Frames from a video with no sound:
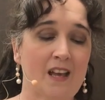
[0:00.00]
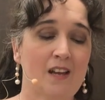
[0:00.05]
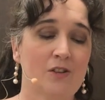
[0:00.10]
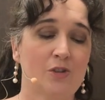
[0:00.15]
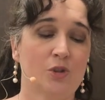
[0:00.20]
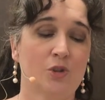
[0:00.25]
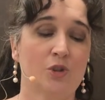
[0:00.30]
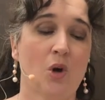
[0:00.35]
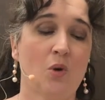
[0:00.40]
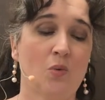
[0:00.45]

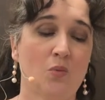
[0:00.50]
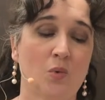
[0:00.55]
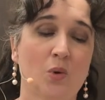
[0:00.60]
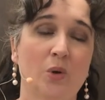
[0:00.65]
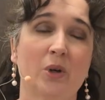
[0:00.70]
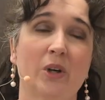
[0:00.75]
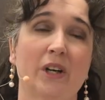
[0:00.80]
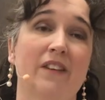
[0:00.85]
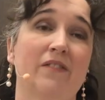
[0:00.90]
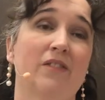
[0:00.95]
So don't
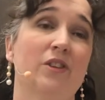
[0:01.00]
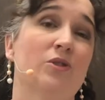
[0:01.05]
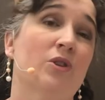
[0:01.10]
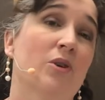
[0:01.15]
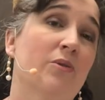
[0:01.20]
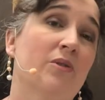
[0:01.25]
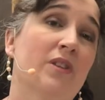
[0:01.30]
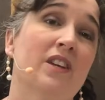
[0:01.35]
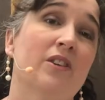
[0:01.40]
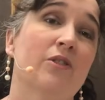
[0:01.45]
worry if you
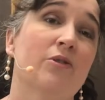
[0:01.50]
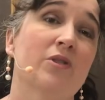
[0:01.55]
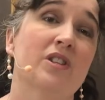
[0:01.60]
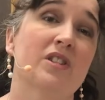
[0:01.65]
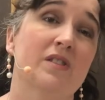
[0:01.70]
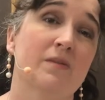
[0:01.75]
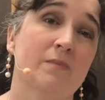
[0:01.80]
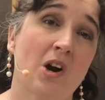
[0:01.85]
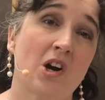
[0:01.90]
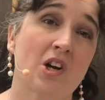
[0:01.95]
don't think you're the
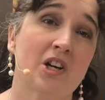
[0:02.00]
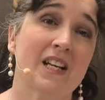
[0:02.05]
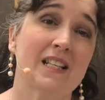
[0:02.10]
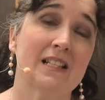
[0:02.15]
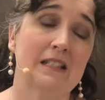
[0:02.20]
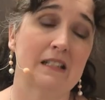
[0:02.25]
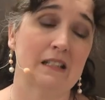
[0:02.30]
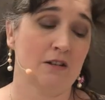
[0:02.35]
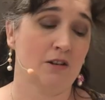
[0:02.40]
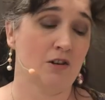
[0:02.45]

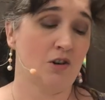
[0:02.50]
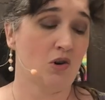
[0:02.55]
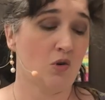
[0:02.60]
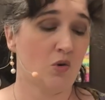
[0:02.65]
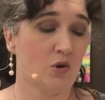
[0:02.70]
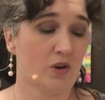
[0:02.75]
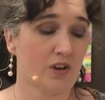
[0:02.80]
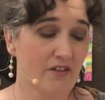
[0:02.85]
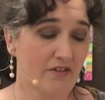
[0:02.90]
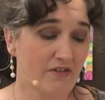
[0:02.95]
smartest
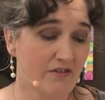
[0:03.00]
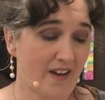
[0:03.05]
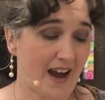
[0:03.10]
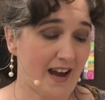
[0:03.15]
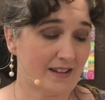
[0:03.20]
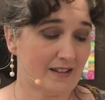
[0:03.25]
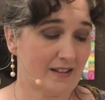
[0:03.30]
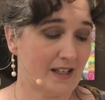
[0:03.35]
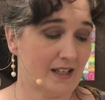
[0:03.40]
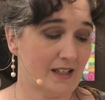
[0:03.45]
or the
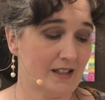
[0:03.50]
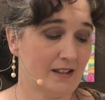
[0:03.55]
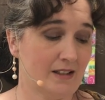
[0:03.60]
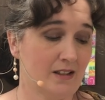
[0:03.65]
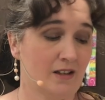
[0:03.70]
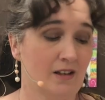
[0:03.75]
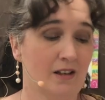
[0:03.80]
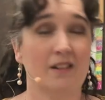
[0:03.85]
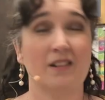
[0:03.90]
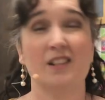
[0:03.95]

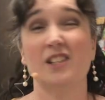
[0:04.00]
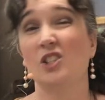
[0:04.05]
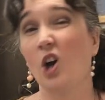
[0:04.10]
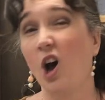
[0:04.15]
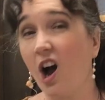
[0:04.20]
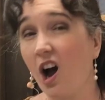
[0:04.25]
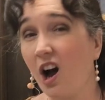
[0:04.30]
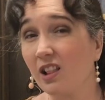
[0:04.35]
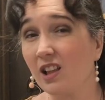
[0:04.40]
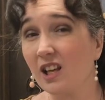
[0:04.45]
fastest, the
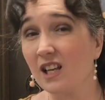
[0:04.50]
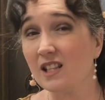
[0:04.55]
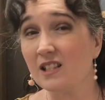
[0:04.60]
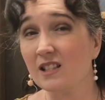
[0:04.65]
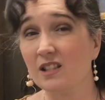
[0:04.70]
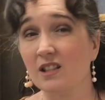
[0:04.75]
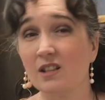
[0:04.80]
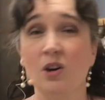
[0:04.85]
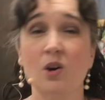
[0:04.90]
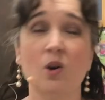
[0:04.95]

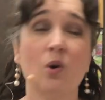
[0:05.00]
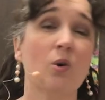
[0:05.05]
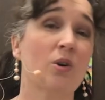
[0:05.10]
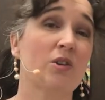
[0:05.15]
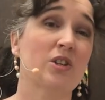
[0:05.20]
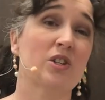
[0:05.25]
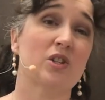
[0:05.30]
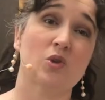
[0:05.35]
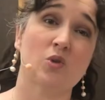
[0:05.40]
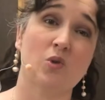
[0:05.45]
tallest
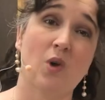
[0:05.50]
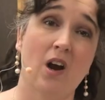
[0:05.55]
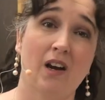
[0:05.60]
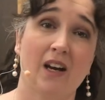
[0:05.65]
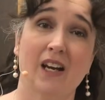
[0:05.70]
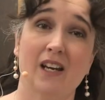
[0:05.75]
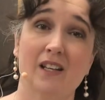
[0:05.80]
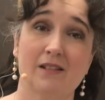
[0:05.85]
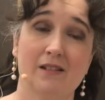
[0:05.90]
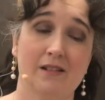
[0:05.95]
or the
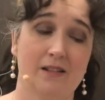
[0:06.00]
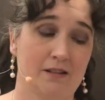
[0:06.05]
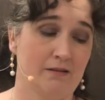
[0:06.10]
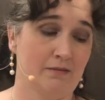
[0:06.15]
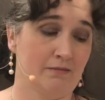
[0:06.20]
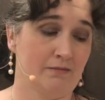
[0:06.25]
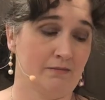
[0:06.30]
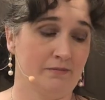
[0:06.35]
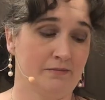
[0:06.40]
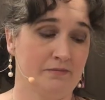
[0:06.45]
strongest.
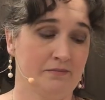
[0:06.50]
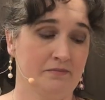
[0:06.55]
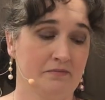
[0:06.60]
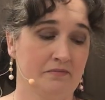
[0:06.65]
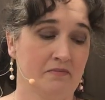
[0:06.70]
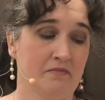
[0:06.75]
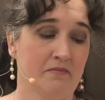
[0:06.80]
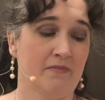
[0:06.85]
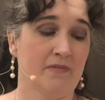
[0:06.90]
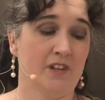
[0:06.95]

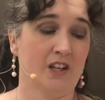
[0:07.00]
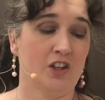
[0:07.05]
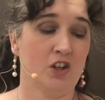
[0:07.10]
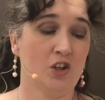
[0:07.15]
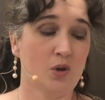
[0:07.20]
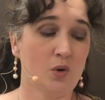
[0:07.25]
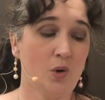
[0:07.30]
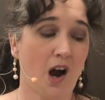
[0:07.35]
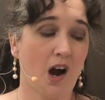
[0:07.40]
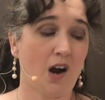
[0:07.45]

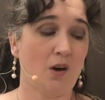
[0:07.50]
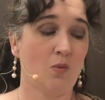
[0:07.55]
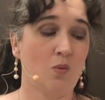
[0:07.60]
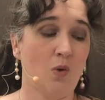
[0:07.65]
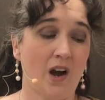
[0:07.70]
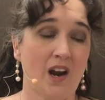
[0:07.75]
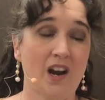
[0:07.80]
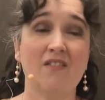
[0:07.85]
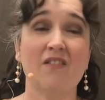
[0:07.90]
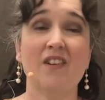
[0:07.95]
You are
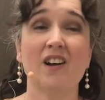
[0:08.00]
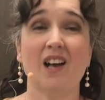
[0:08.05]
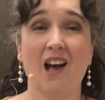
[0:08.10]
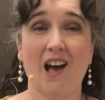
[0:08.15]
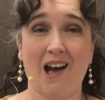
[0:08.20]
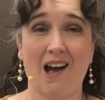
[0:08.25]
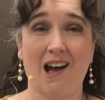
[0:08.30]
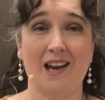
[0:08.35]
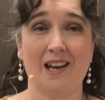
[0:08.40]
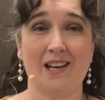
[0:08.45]
one of a
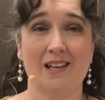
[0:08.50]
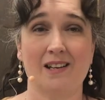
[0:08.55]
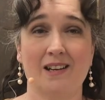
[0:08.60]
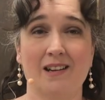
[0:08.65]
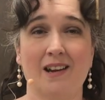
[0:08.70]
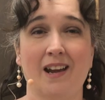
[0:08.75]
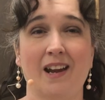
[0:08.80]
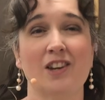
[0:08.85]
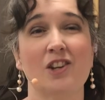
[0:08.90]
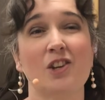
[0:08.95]
kind,
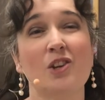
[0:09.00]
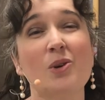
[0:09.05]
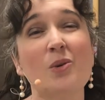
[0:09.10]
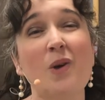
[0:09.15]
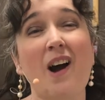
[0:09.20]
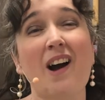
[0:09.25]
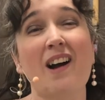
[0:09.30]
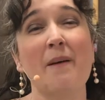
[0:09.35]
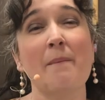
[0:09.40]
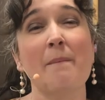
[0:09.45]
and you
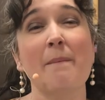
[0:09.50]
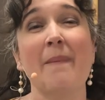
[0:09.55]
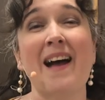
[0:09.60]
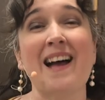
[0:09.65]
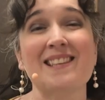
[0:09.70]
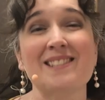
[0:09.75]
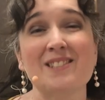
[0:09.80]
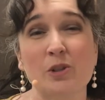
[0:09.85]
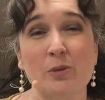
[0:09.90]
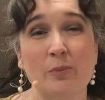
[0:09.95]
are a
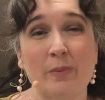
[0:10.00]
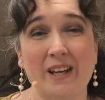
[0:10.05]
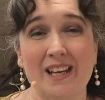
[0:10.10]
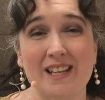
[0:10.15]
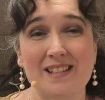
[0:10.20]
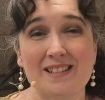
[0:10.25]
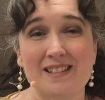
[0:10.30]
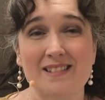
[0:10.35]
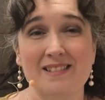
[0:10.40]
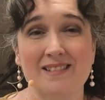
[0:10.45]

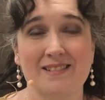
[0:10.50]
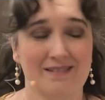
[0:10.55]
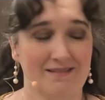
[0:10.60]
masterpiece.